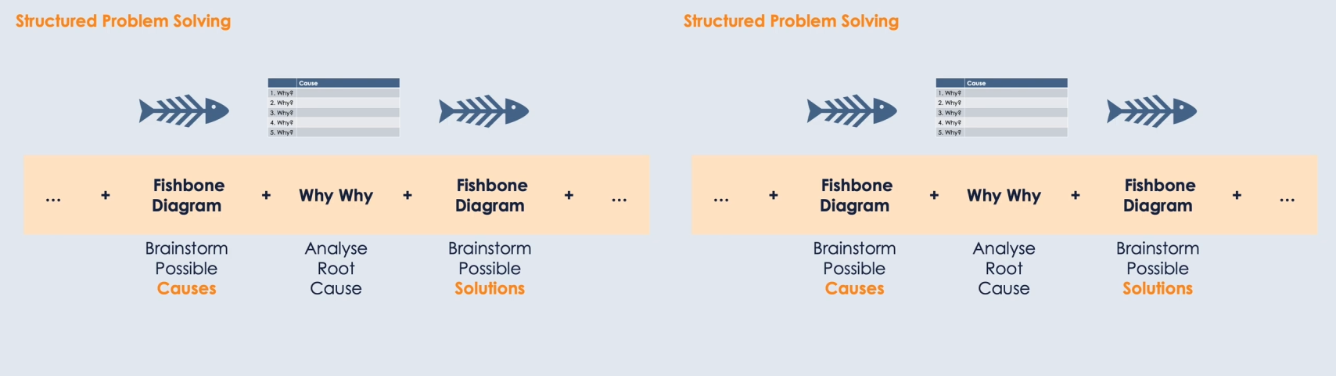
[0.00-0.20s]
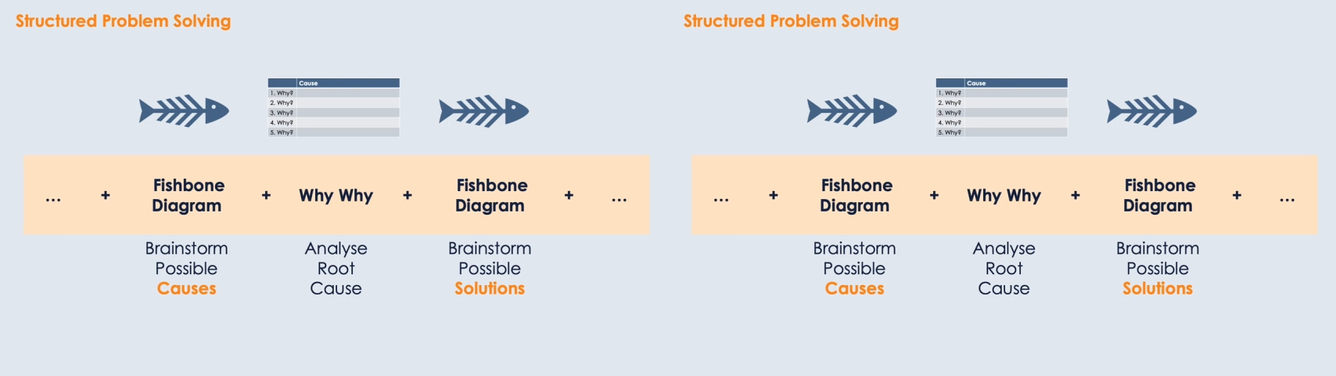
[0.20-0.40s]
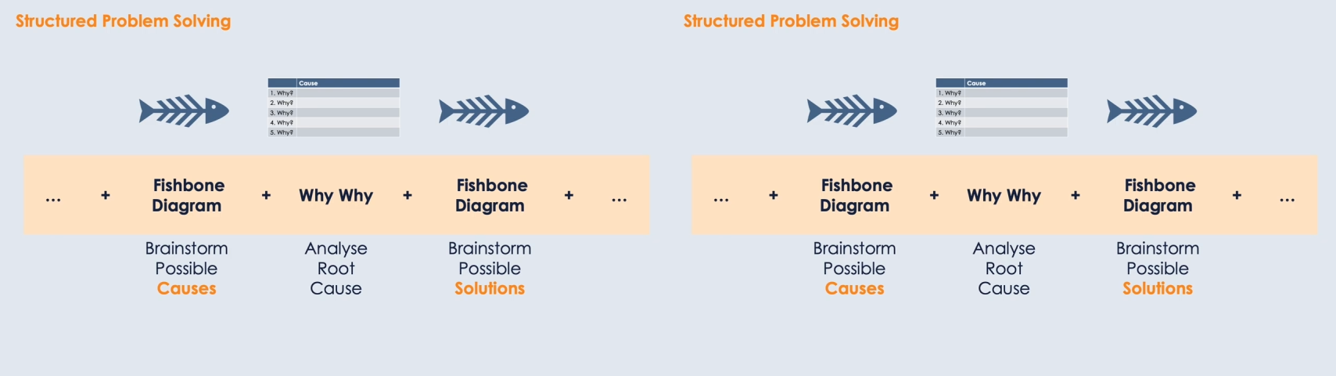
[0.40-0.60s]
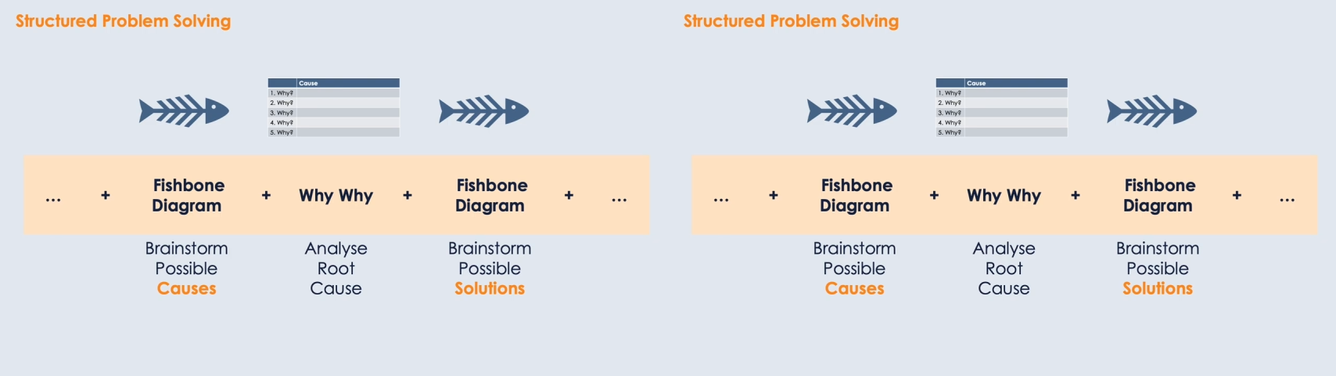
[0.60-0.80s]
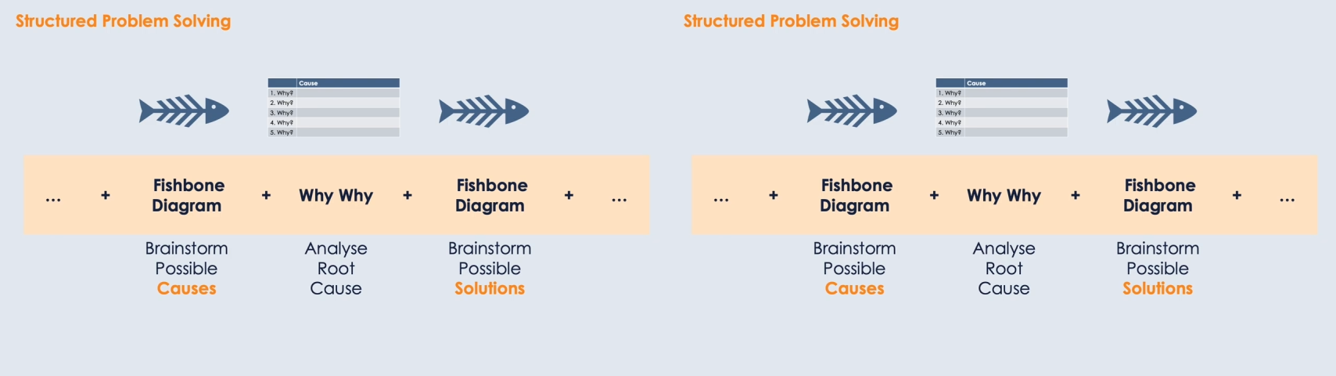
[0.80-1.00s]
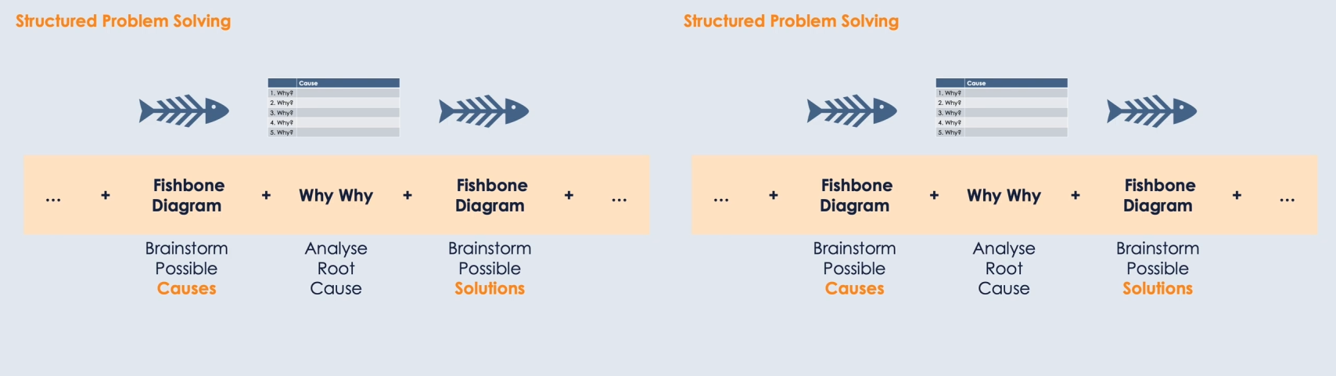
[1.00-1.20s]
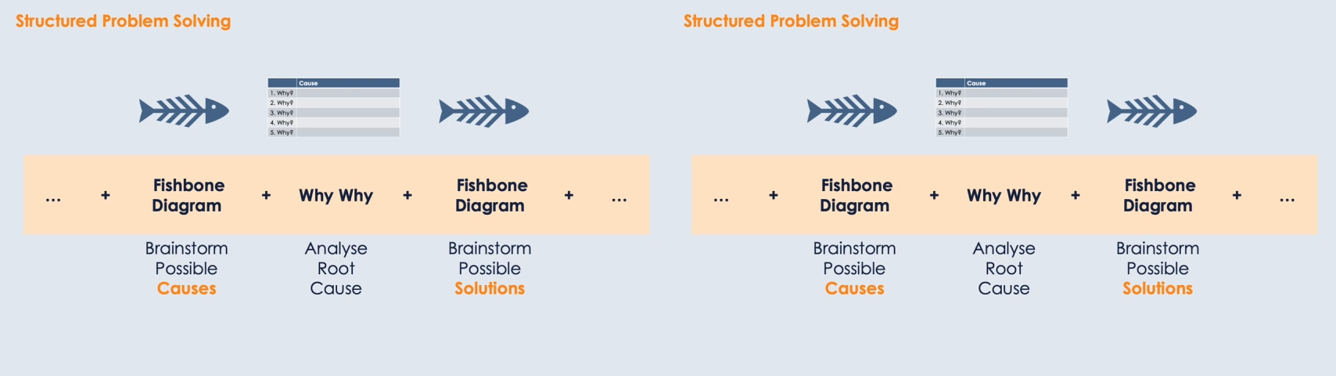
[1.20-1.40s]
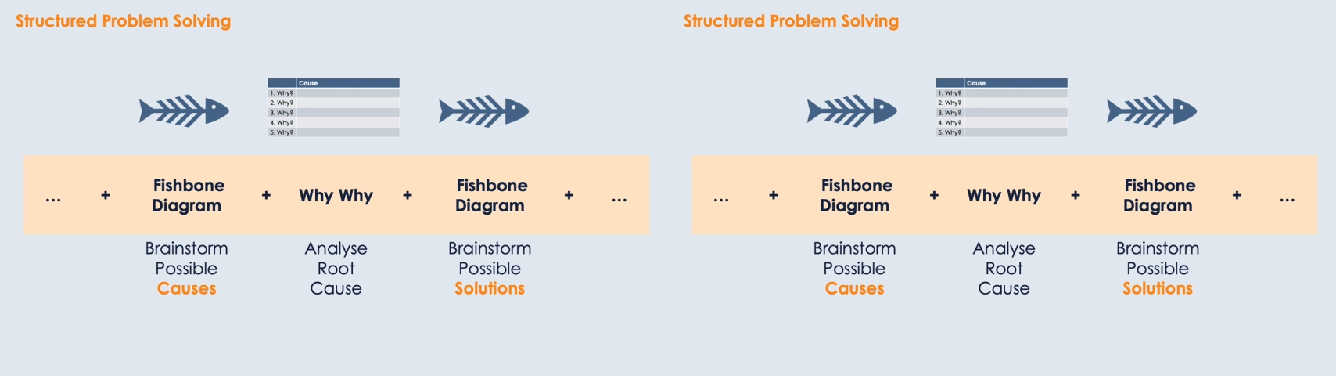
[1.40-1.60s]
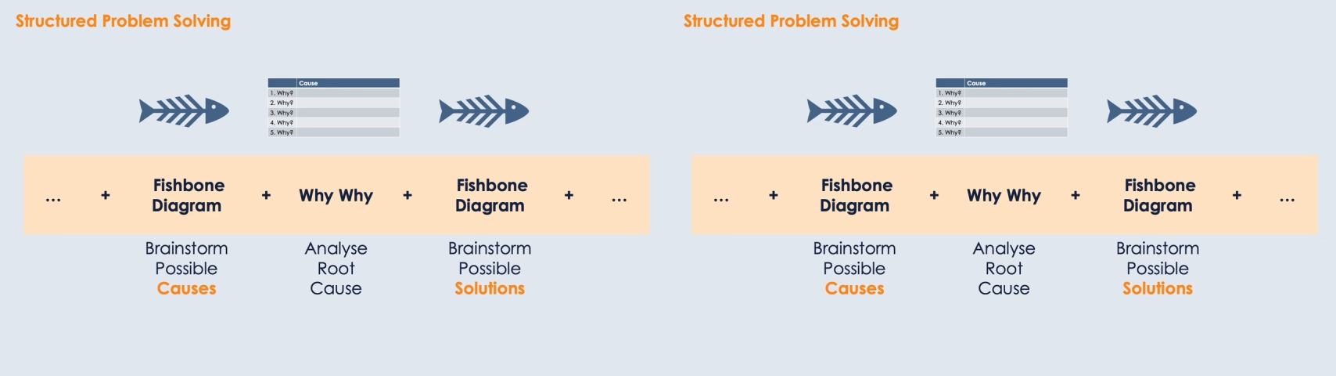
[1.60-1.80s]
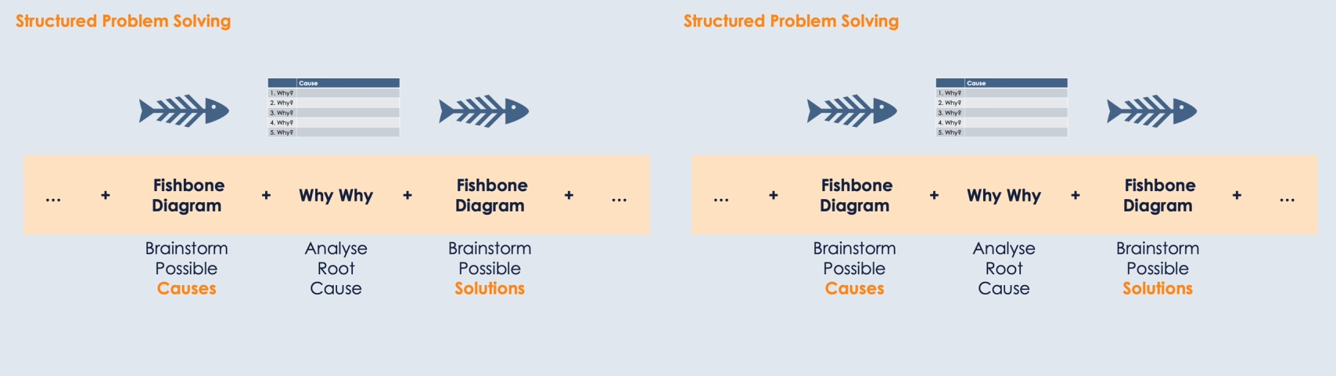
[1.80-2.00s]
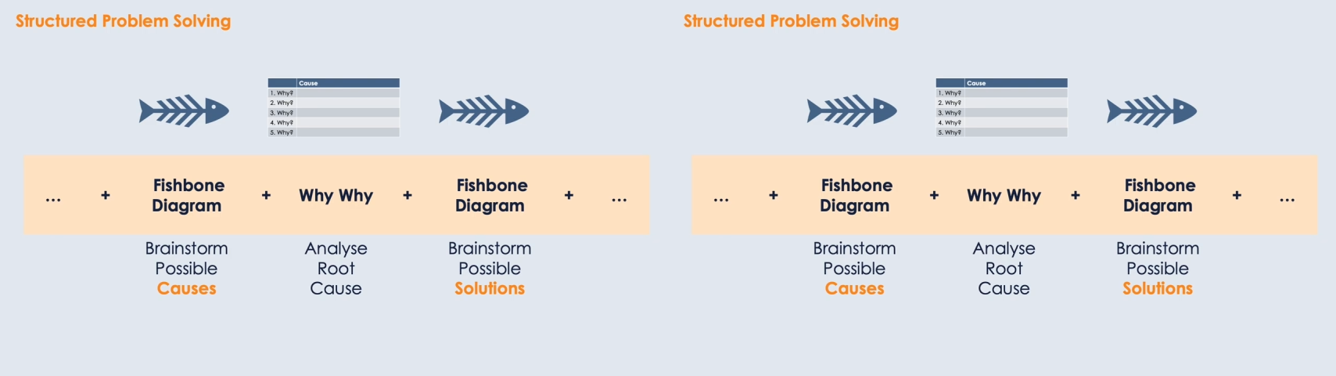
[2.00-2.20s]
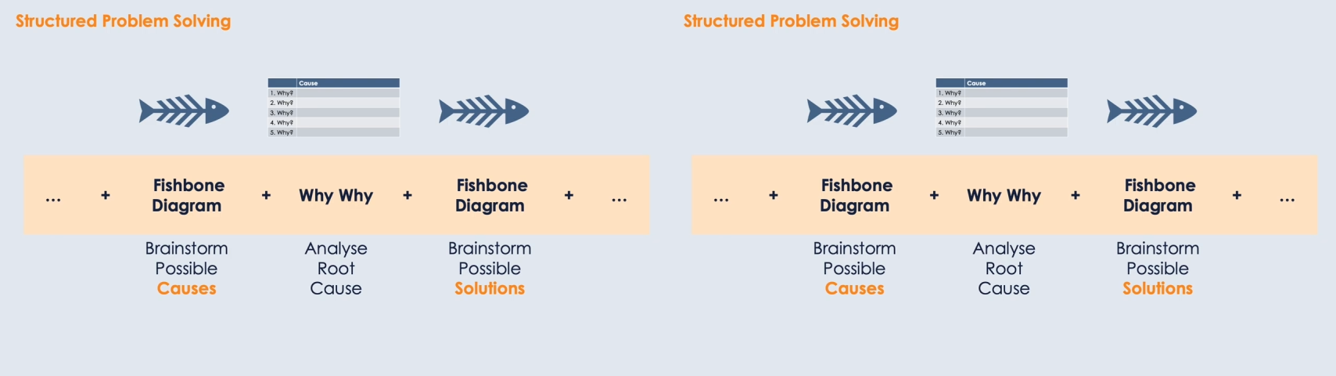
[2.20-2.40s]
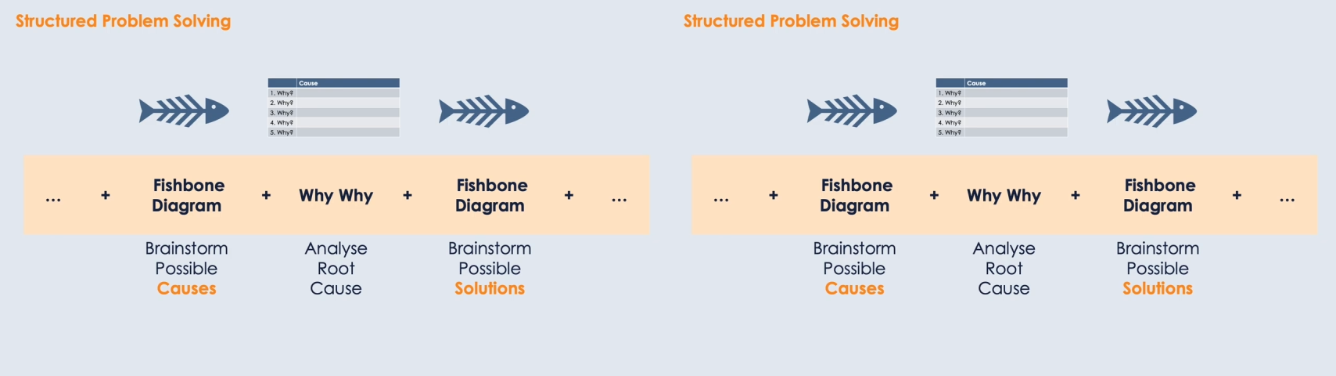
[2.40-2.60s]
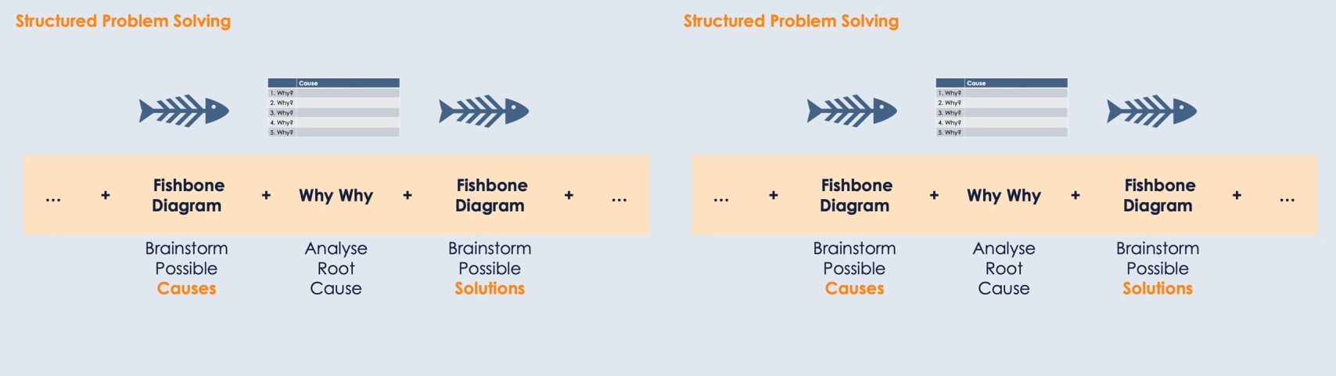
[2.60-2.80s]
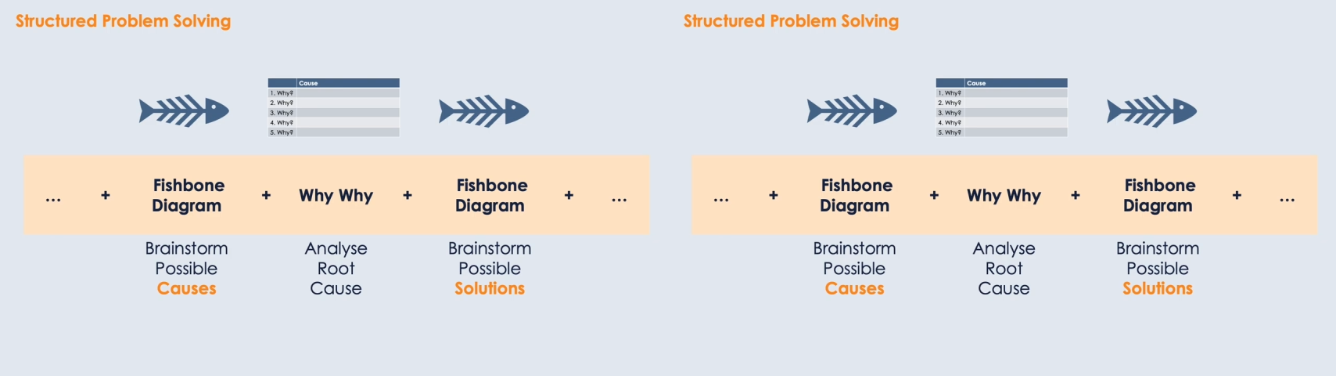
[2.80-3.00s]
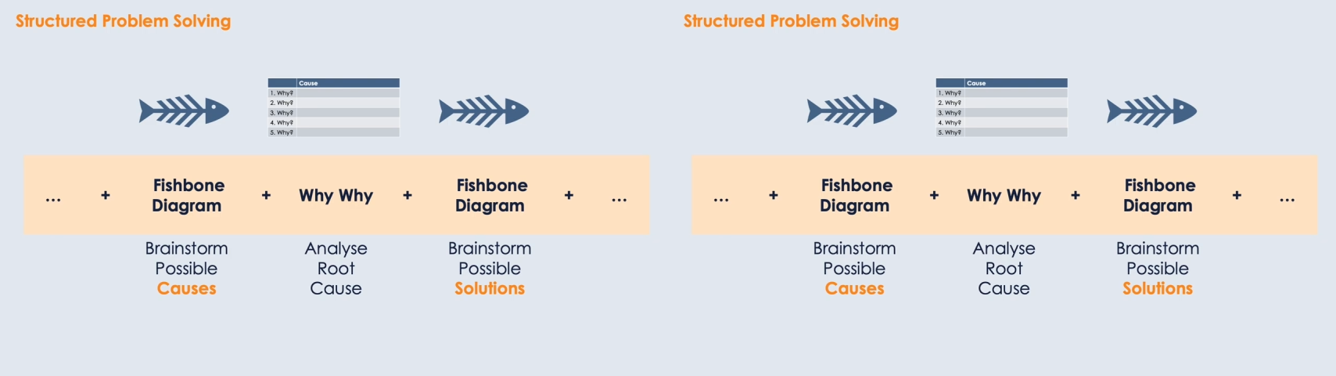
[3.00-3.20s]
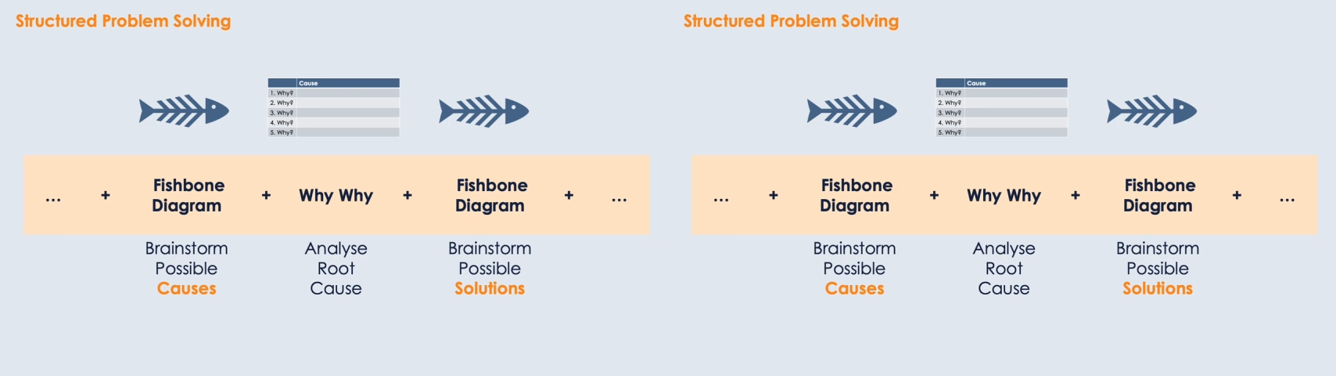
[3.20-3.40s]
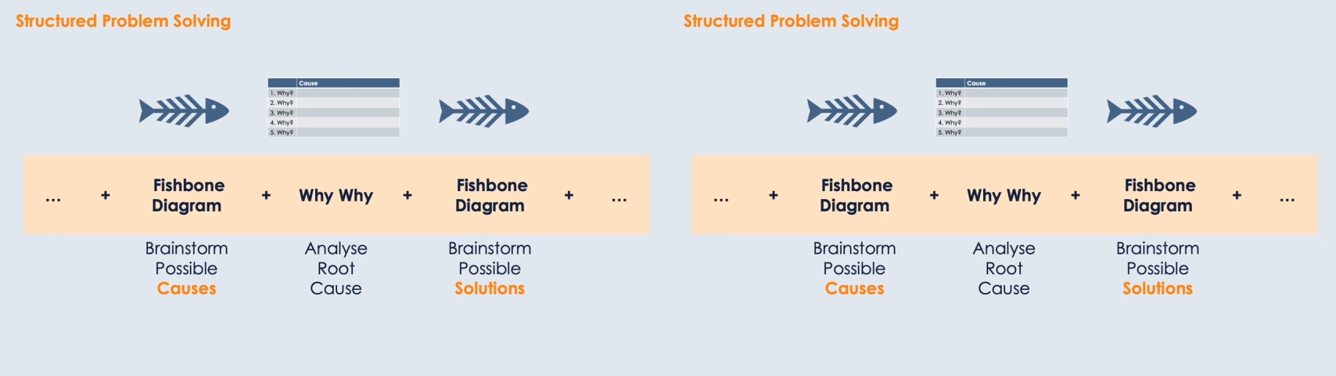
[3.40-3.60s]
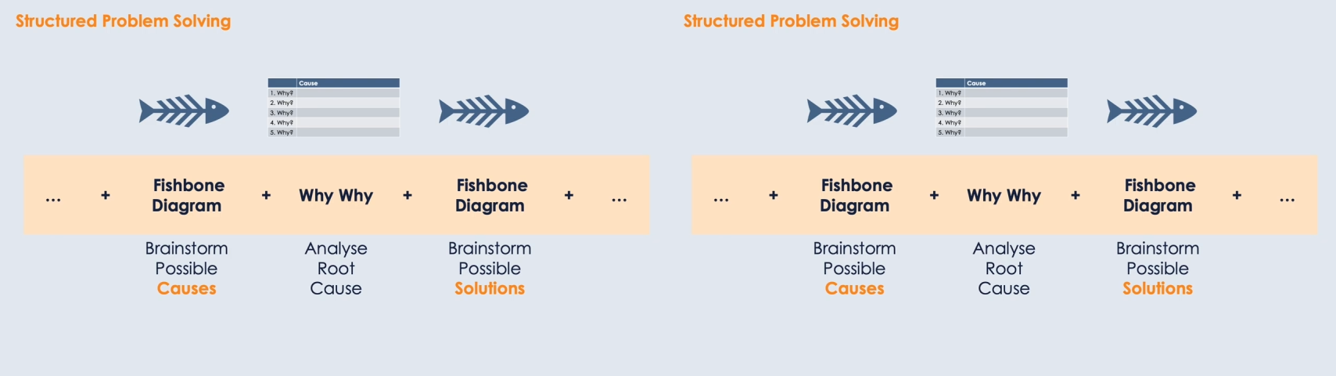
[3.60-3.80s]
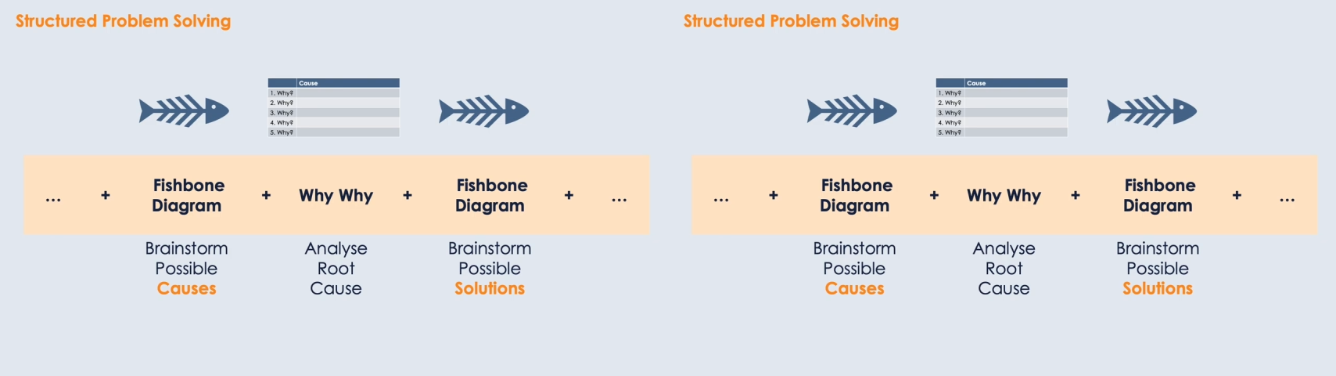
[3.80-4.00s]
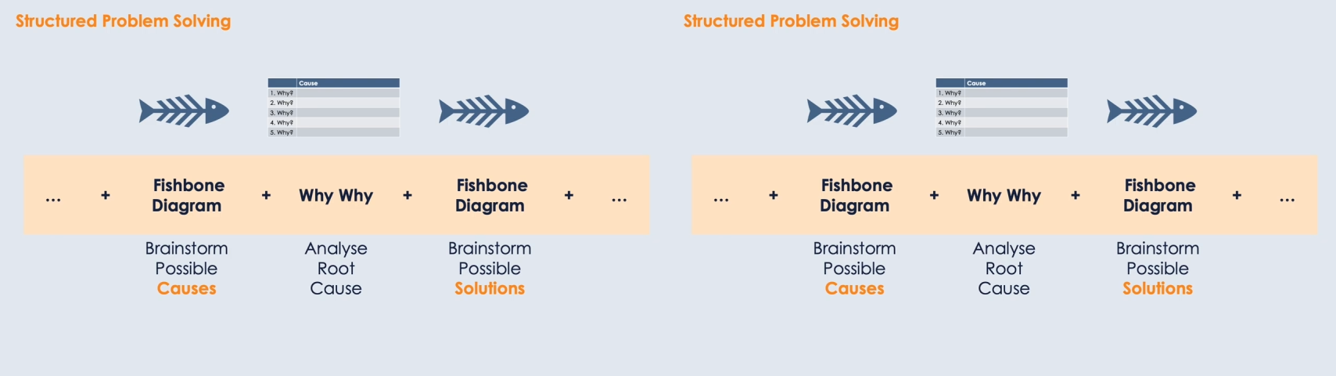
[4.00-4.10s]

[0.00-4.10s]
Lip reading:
(no speaker visible)